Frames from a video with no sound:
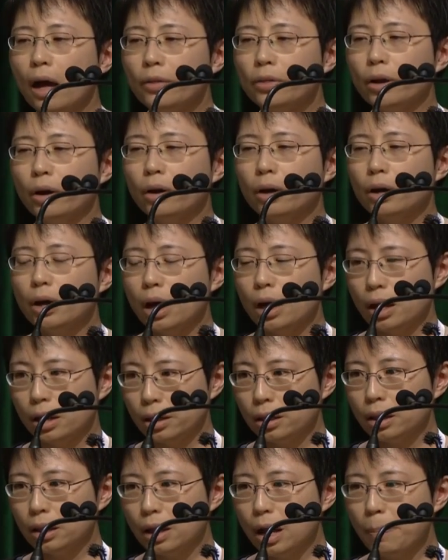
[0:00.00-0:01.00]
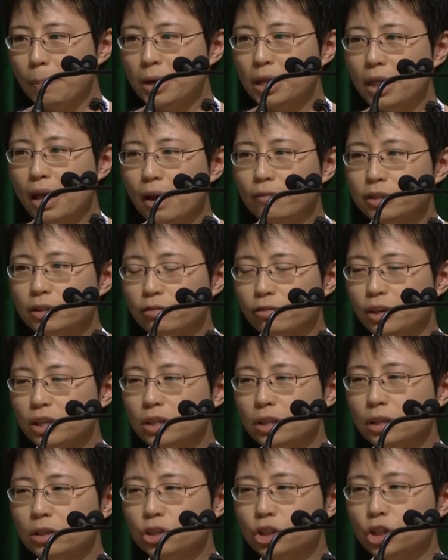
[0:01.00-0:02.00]
The upper left
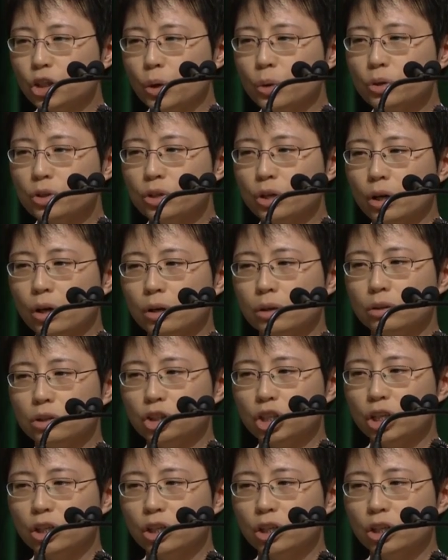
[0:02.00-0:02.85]
figure shows the